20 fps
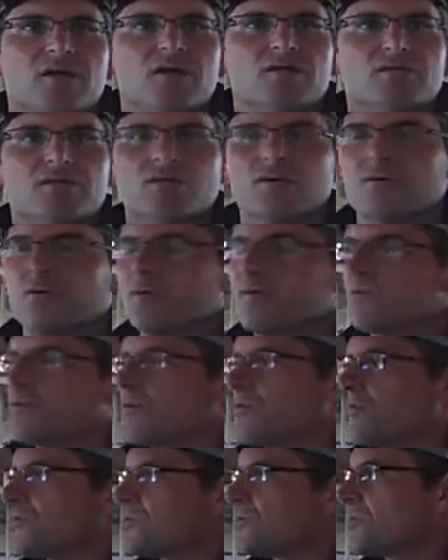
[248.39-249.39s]
So even
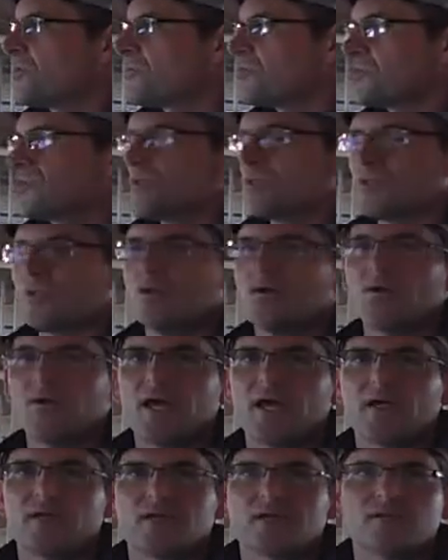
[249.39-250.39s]
though those services are
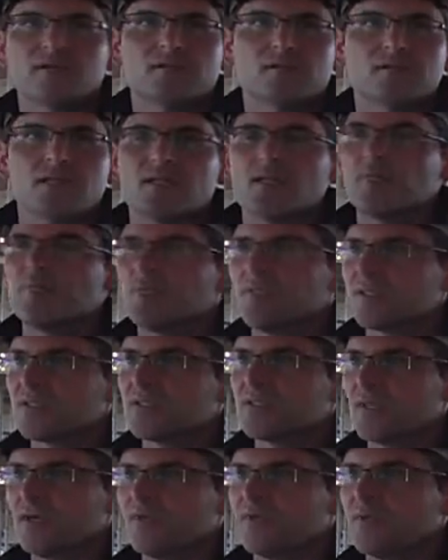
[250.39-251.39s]
located in the
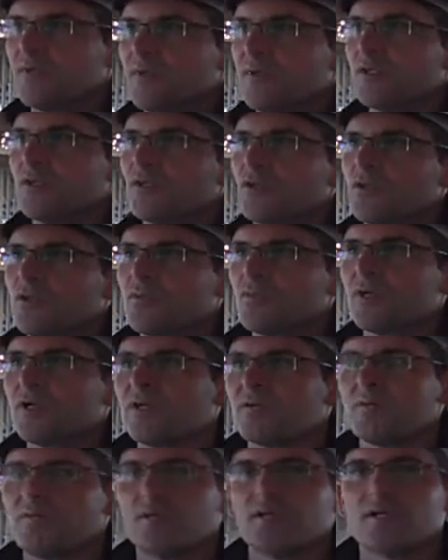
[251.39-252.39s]
midst of a building or in the middle
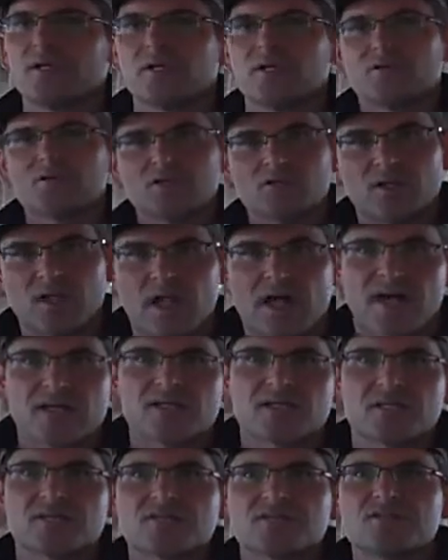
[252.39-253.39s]
of the building, there's still
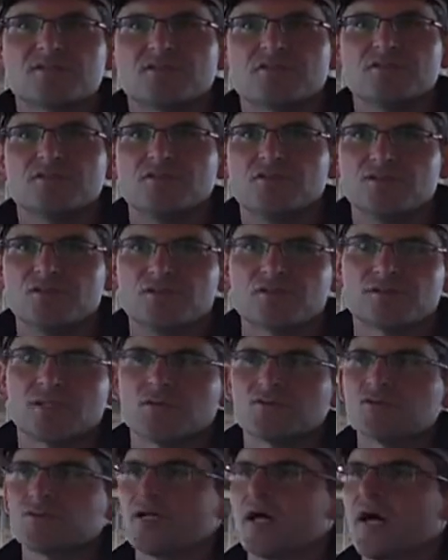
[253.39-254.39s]
access to views
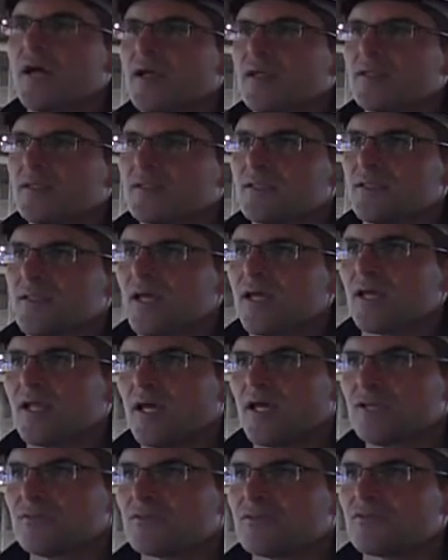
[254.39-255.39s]
outside into
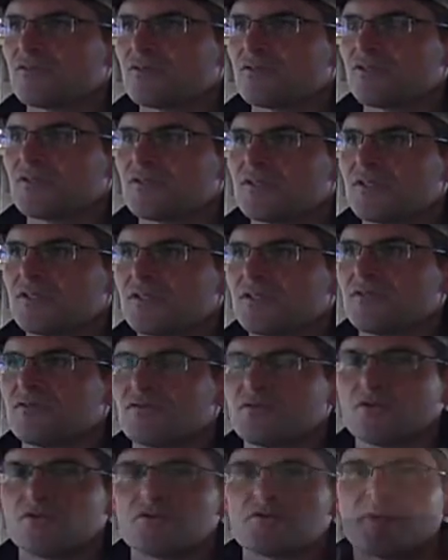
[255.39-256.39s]
daylight for services and
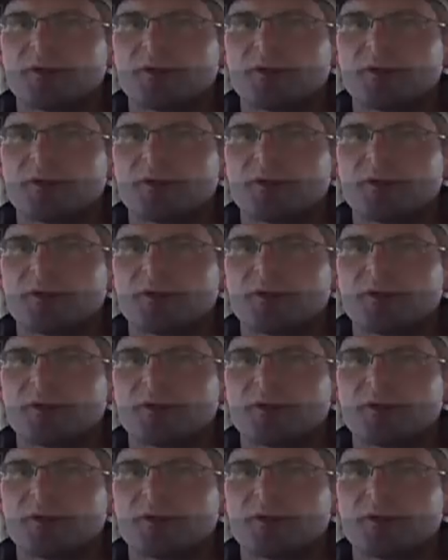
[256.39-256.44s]
for those